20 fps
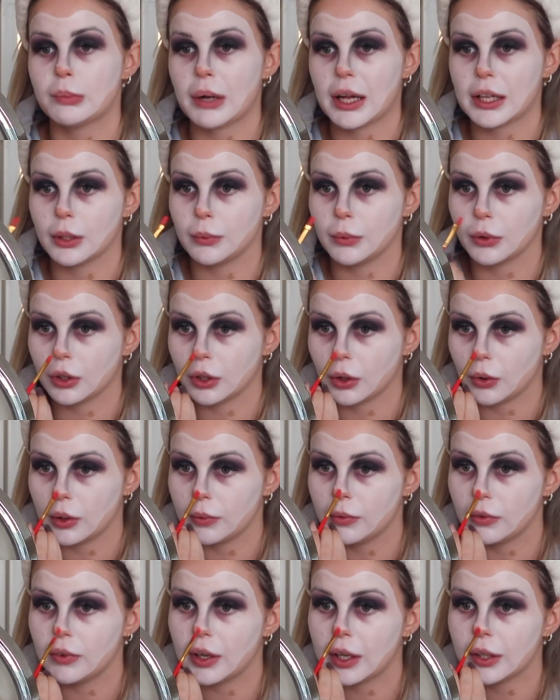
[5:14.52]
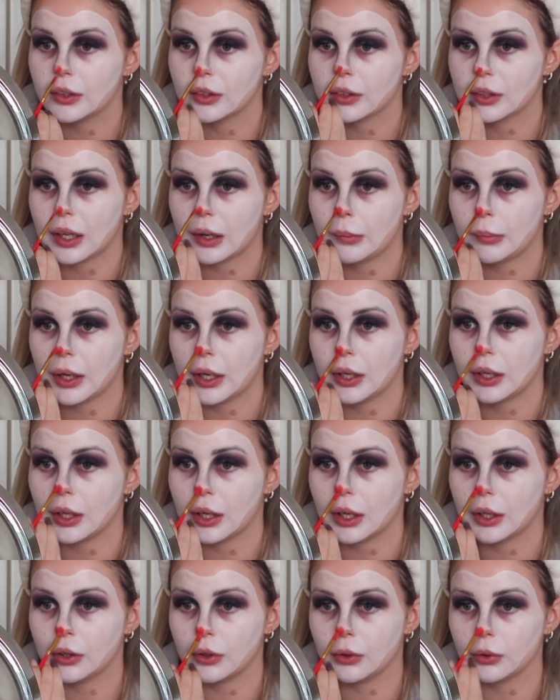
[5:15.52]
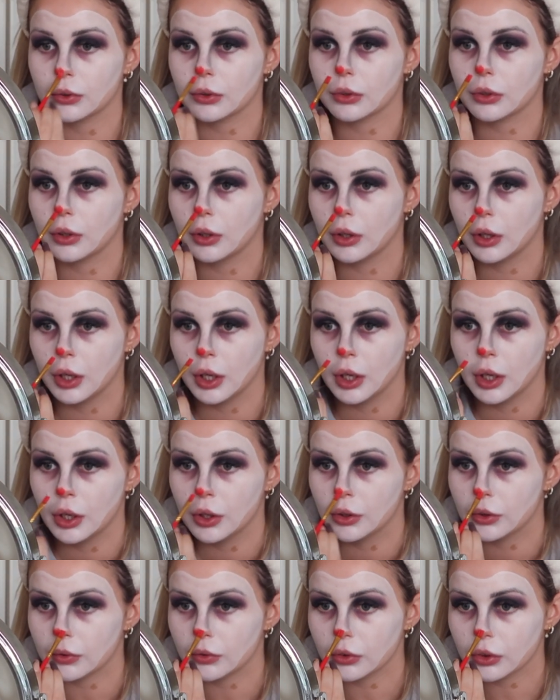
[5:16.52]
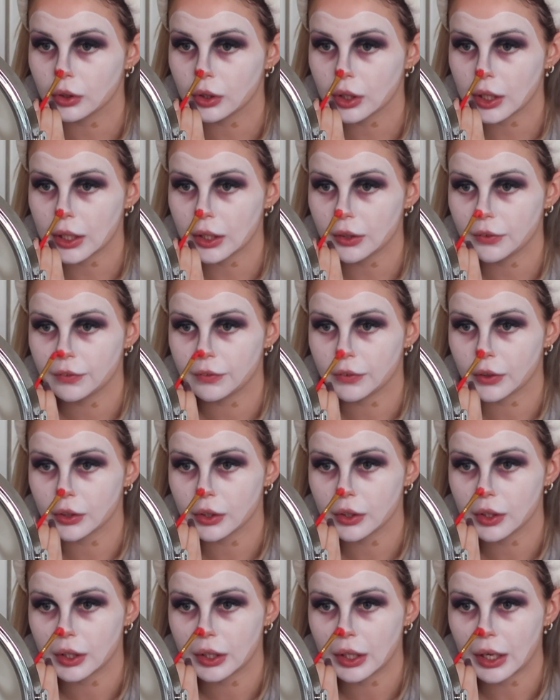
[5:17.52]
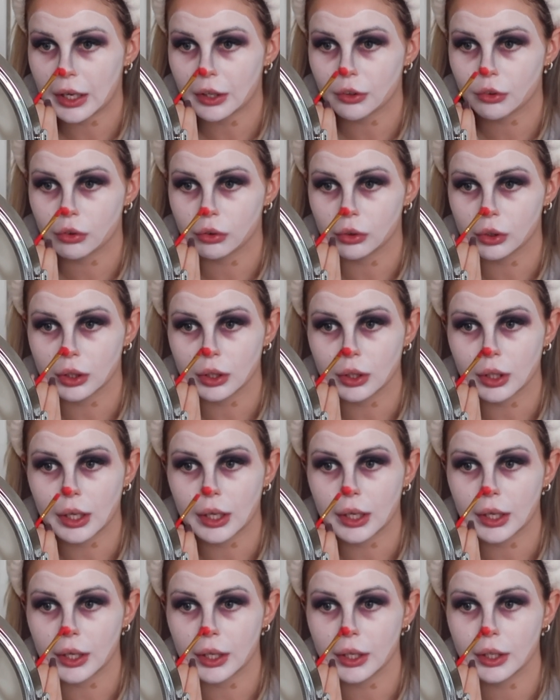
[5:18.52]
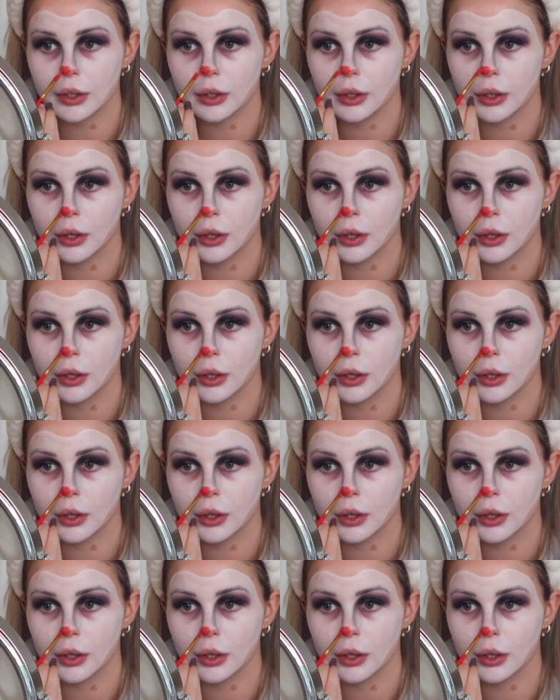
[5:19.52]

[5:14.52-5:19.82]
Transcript: palette, we're gonna go in red and start painting our nose. So I'm just gonna kind of follow the natural line